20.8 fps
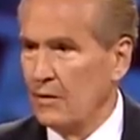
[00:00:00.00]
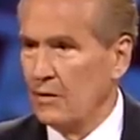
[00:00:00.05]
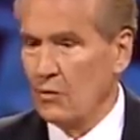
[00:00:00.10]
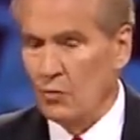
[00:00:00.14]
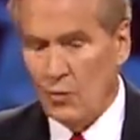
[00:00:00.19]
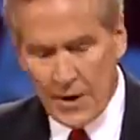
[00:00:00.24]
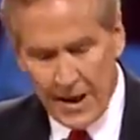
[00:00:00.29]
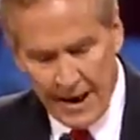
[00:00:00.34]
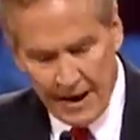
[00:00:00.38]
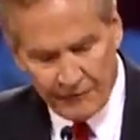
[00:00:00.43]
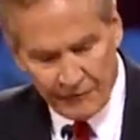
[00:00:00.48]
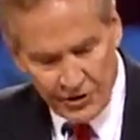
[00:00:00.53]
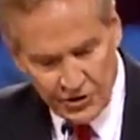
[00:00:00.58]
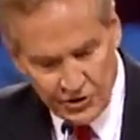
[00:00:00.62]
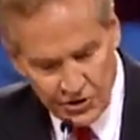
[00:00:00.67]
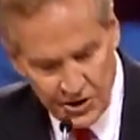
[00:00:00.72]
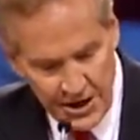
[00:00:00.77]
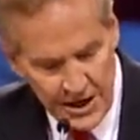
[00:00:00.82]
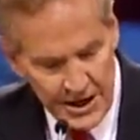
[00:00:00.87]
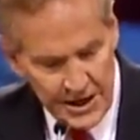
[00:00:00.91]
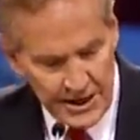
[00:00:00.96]
We have the
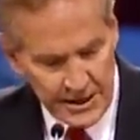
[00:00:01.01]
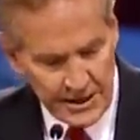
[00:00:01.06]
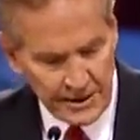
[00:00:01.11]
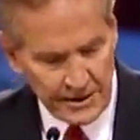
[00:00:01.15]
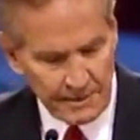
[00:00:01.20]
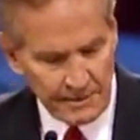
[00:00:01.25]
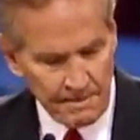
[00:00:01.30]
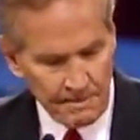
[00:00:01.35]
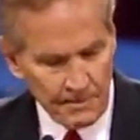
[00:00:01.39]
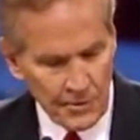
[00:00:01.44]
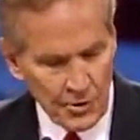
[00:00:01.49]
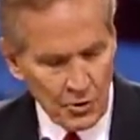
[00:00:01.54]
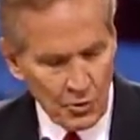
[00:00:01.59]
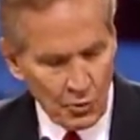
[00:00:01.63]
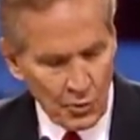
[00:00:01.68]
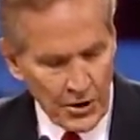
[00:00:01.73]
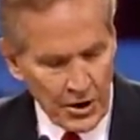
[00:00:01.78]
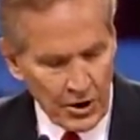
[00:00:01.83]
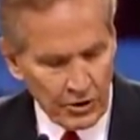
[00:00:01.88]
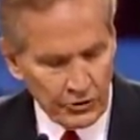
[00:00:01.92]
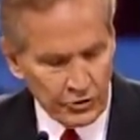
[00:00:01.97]
seed.
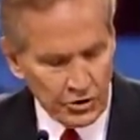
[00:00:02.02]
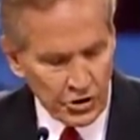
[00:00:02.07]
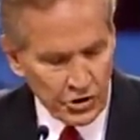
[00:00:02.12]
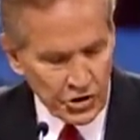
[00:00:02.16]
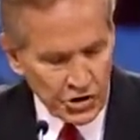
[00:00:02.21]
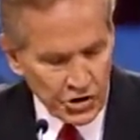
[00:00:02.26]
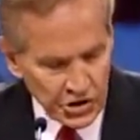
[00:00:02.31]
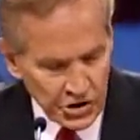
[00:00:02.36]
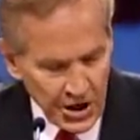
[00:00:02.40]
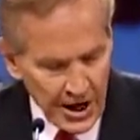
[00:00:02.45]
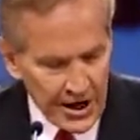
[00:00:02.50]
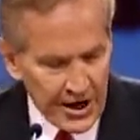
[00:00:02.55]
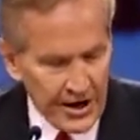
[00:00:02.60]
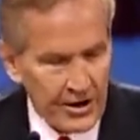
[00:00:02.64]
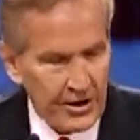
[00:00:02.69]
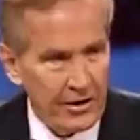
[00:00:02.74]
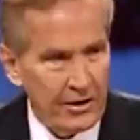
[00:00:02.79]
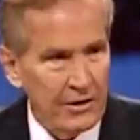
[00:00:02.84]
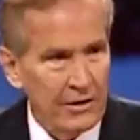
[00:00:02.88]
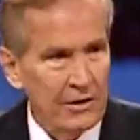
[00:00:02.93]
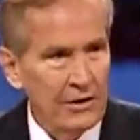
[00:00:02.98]
We are to
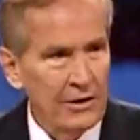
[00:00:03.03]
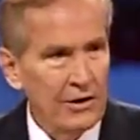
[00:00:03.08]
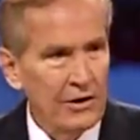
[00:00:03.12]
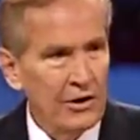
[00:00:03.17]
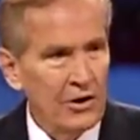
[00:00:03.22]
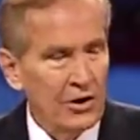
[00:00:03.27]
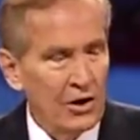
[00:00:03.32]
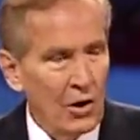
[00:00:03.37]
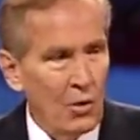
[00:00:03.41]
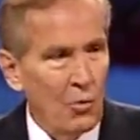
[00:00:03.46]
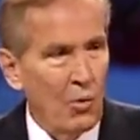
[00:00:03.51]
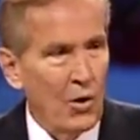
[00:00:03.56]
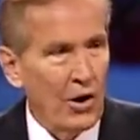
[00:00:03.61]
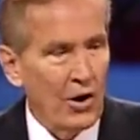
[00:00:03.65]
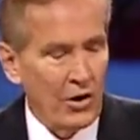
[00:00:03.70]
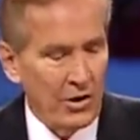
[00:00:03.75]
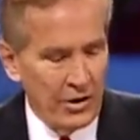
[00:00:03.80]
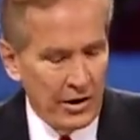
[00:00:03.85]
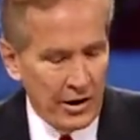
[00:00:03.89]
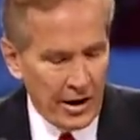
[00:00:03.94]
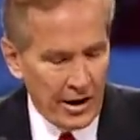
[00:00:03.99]
share the
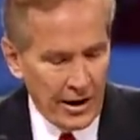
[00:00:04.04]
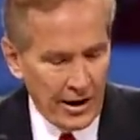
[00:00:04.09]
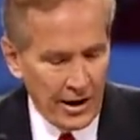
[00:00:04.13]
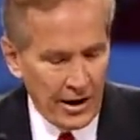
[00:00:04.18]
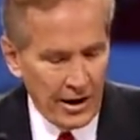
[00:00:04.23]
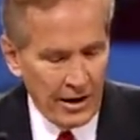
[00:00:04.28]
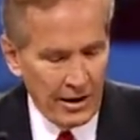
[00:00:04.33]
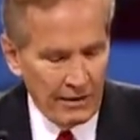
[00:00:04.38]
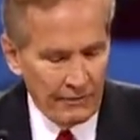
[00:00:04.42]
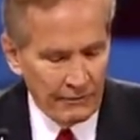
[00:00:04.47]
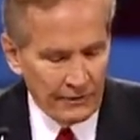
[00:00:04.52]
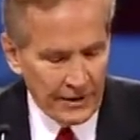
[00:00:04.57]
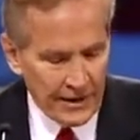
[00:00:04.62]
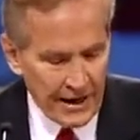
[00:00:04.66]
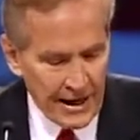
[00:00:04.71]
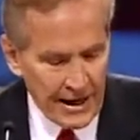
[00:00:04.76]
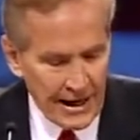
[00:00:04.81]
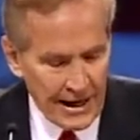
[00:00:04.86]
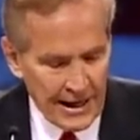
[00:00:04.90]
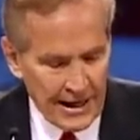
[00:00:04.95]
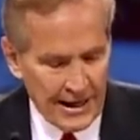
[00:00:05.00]
Word of
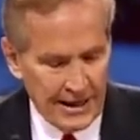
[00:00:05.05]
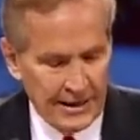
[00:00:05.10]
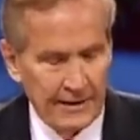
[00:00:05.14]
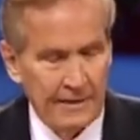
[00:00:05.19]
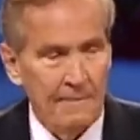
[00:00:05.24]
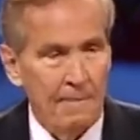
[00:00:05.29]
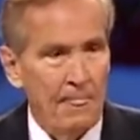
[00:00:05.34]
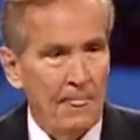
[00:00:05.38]
God.